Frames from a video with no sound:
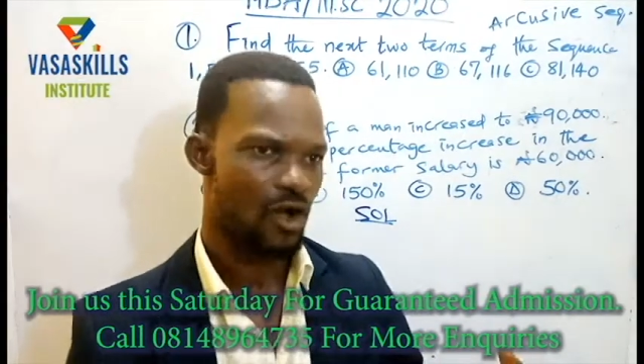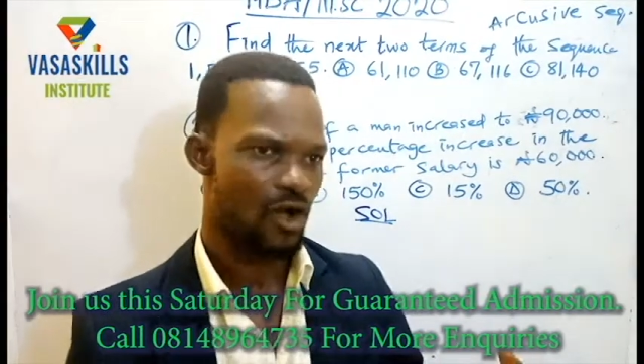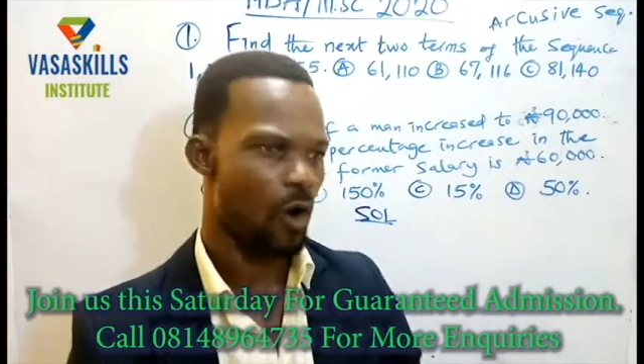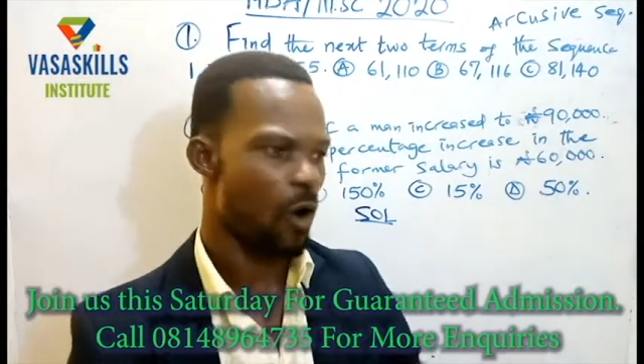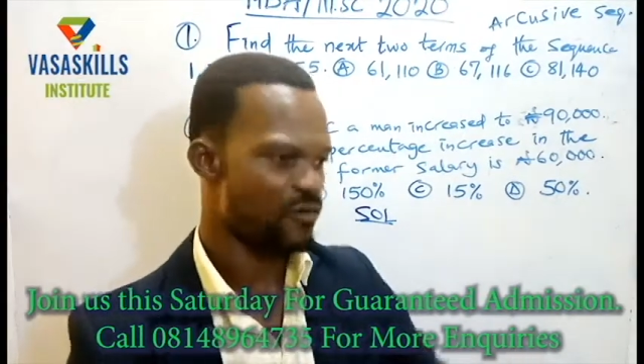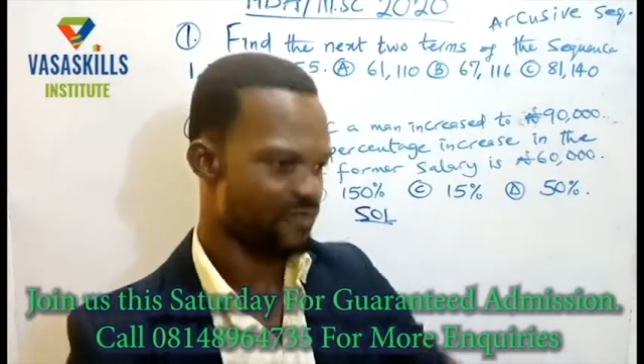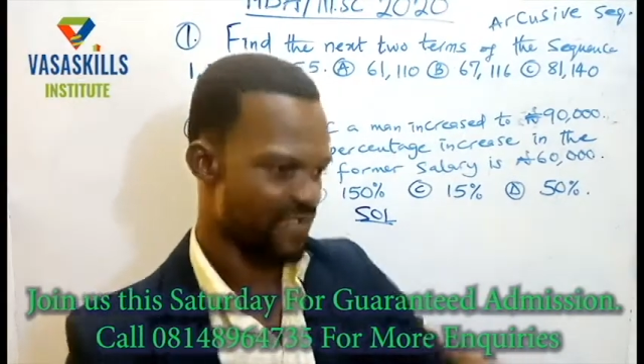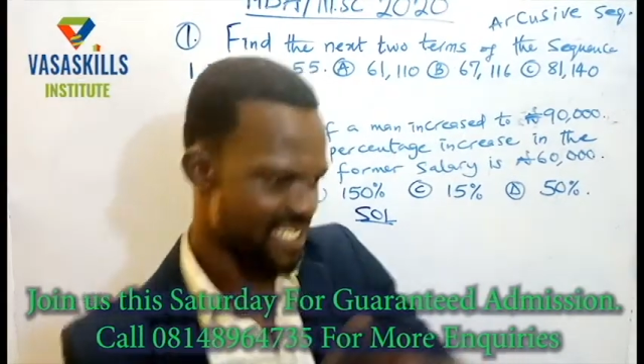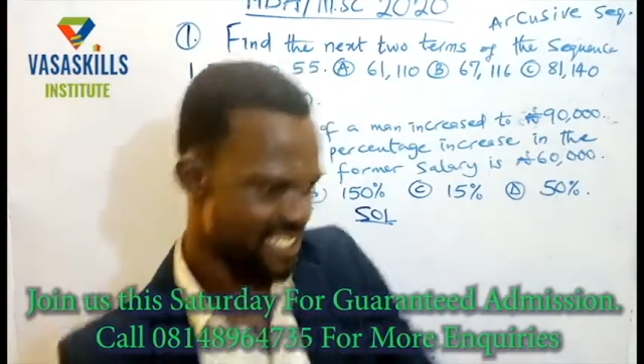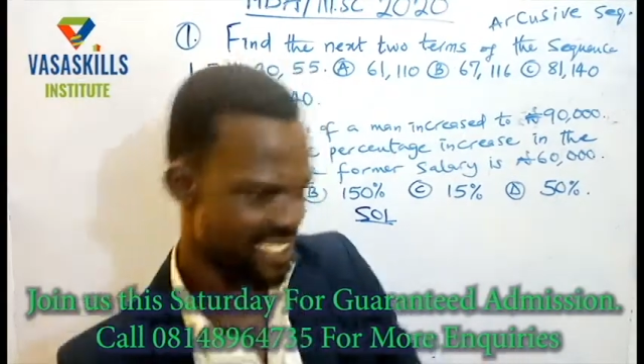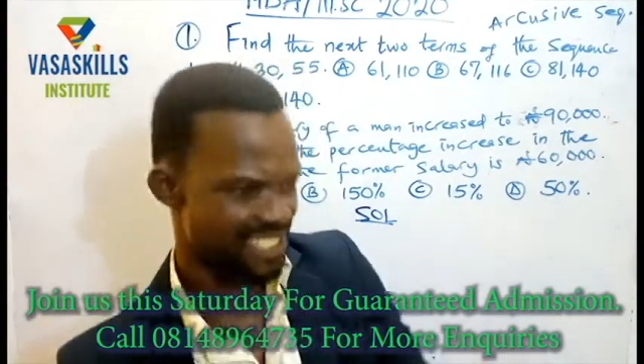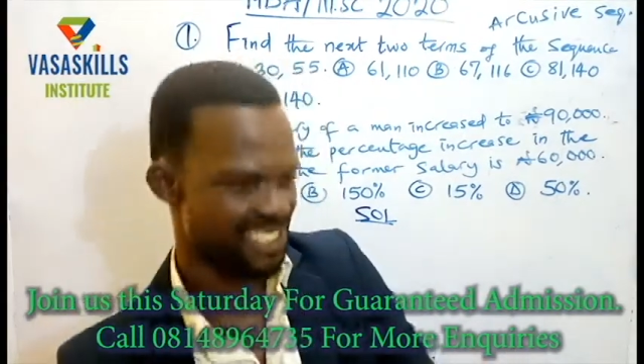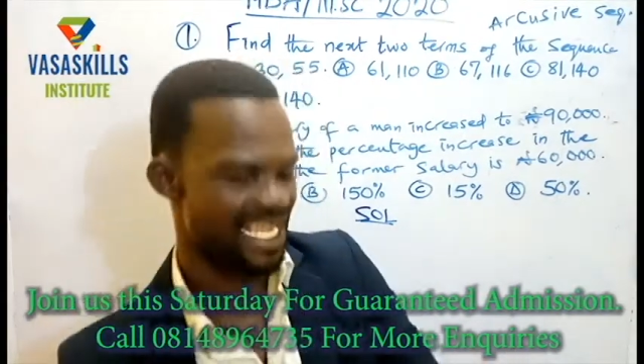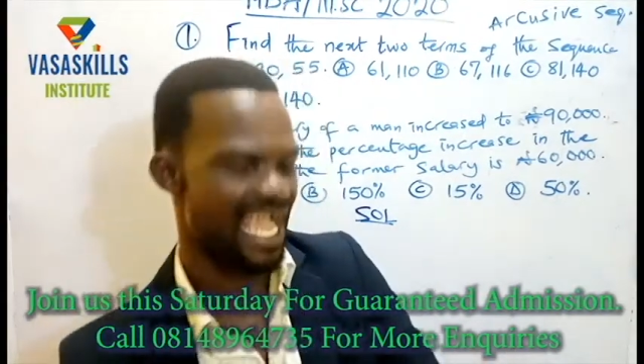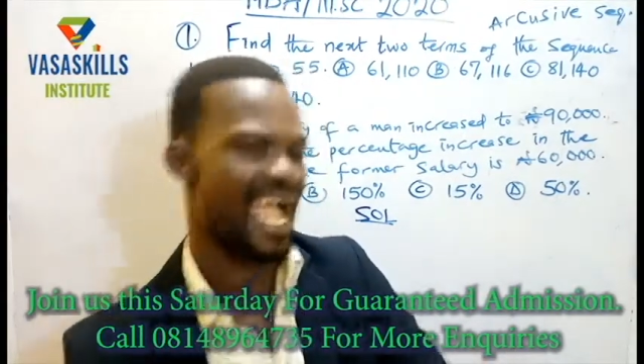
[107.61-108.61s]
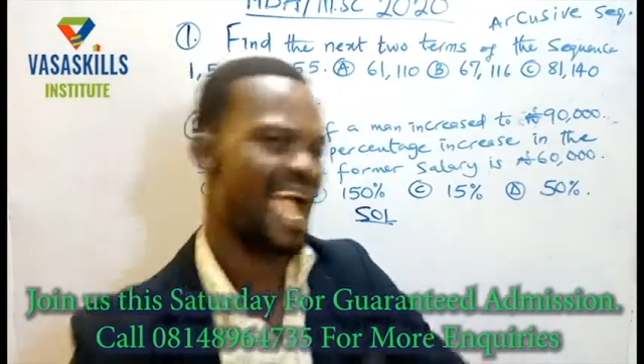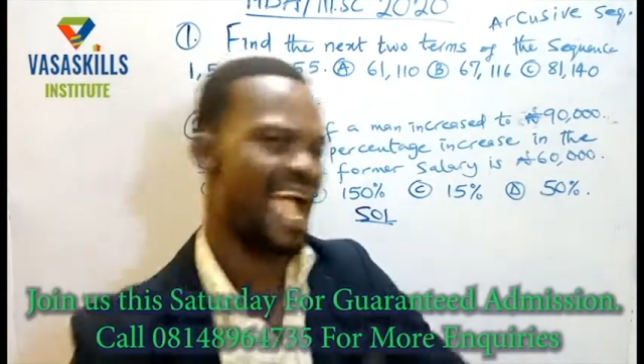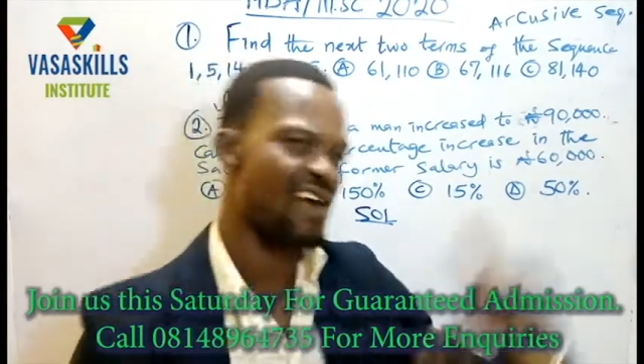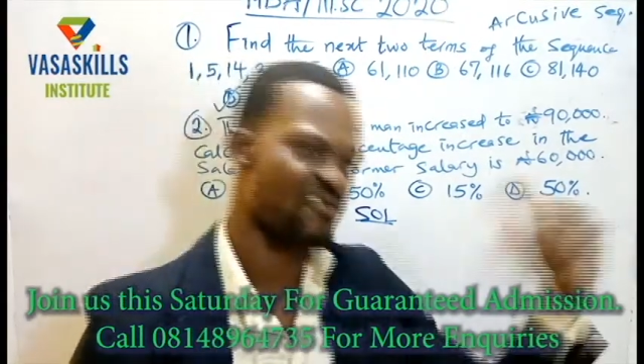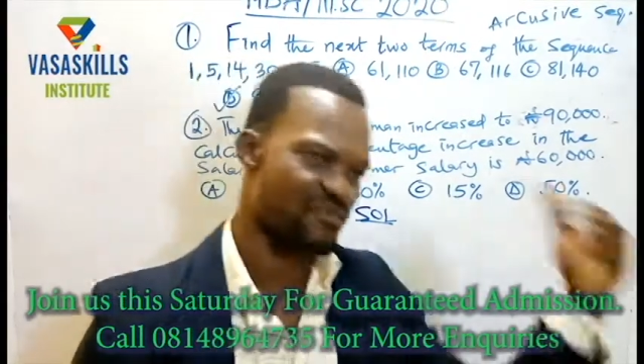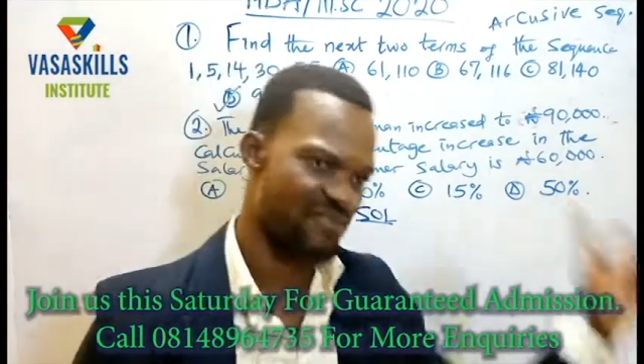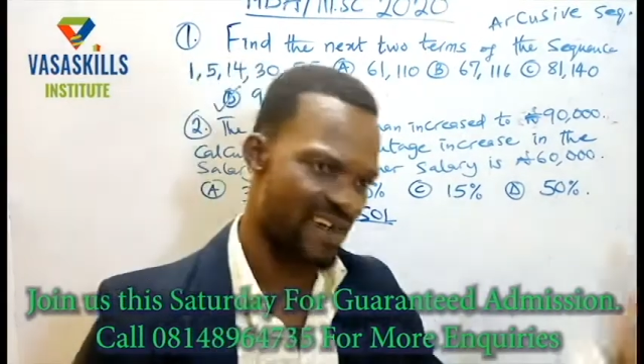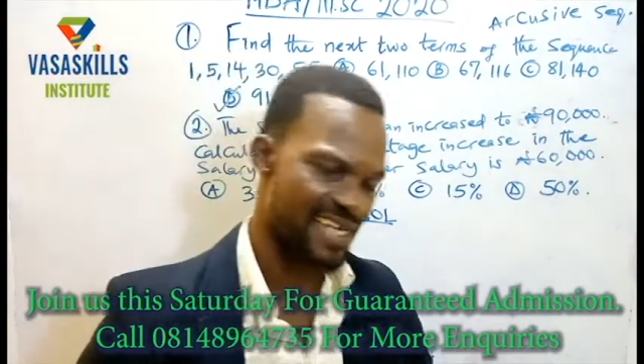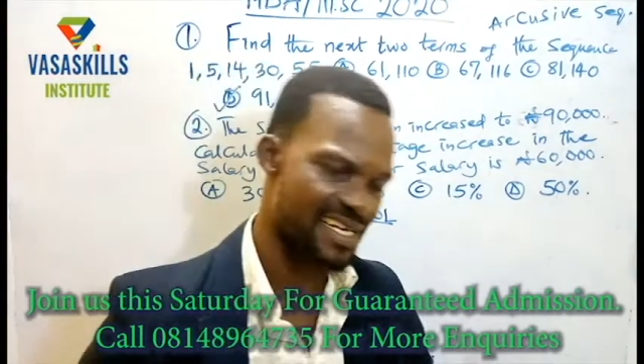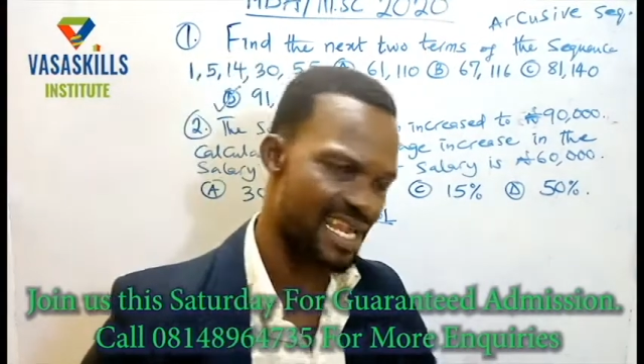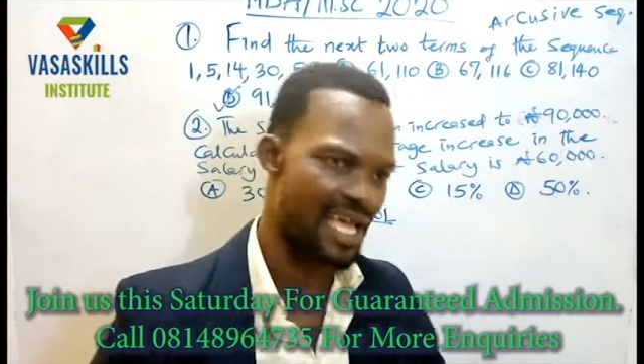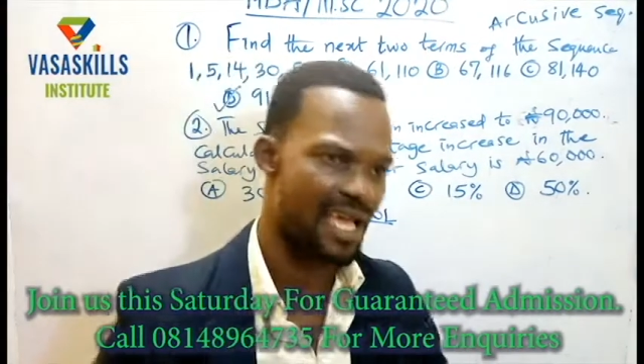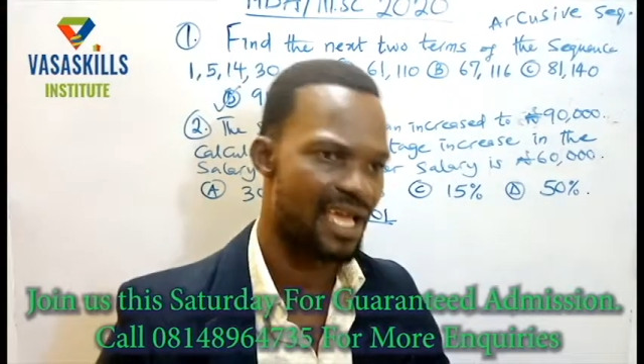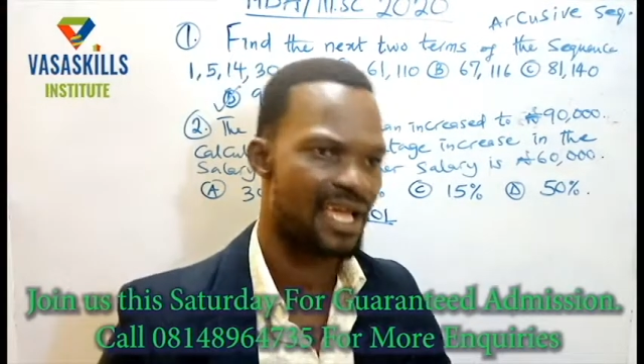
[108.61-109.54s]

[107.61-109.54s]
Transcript: of initial and final